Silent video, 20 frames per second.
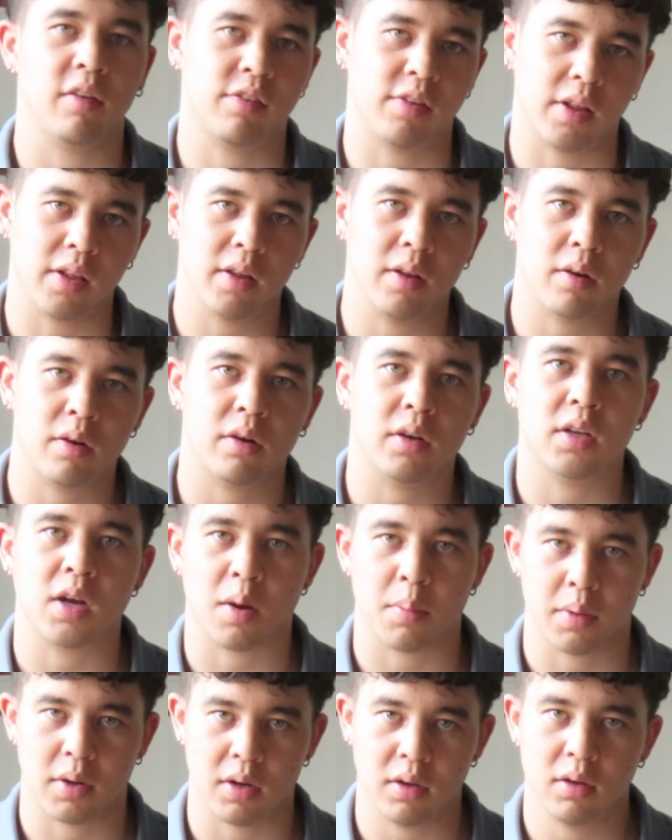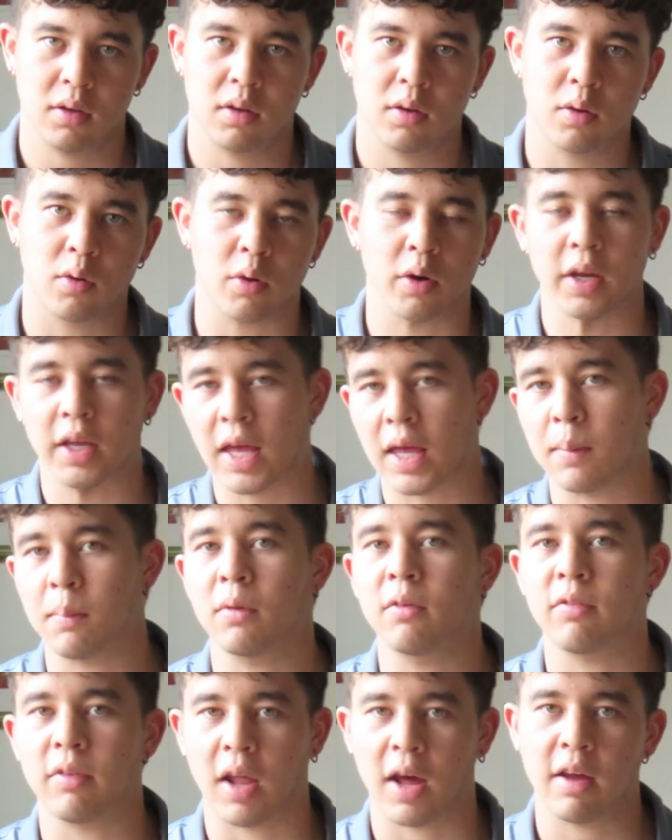a cellular automata, or a
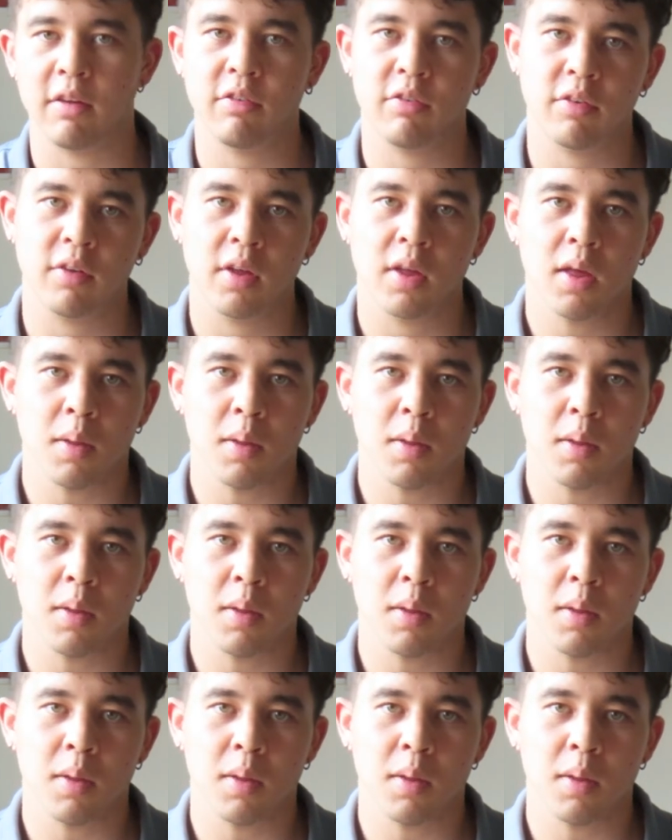game of life,